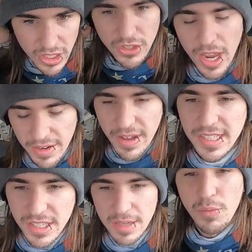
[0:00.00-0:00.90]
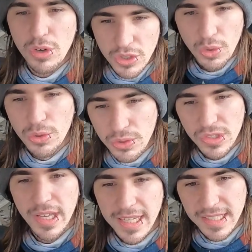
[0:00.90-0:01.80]
So I invested in more
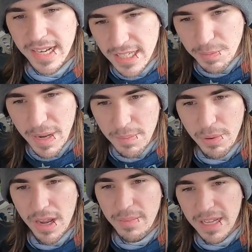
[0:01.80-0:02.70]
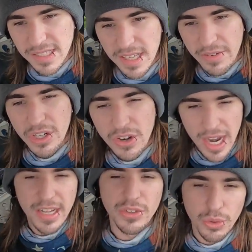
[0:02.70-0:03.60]
tools. Like I said, I spent probably about
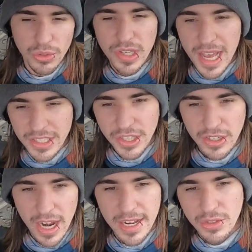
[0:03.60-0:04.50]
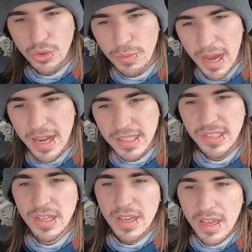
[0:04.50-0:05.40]
$7,000 in tools last year, got a toolbox,
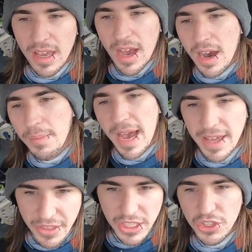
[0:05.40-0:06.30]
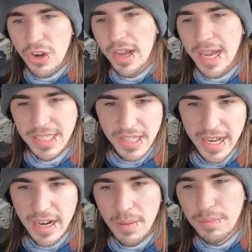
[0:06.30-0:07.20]
had this truck, I set
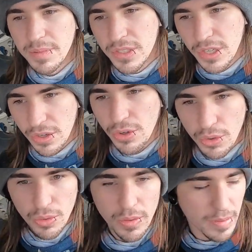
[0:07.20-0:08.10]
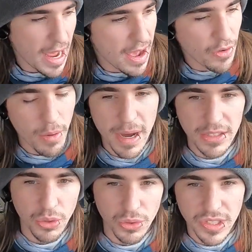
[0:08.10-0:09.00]
it up to have all my
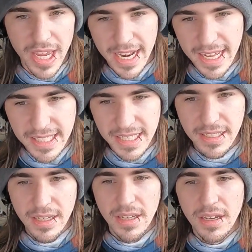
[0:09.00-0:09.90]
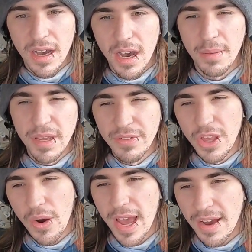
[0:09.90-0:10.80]
tools in it, even
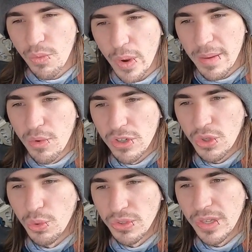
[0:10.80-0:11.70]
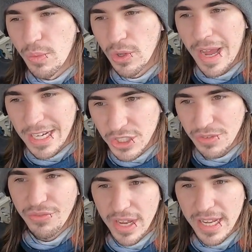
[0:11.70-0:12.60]
though I have way more tools than what will
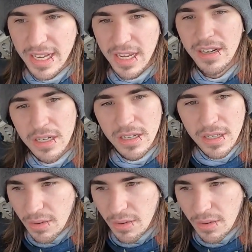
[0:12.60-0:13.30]
actually fit in here.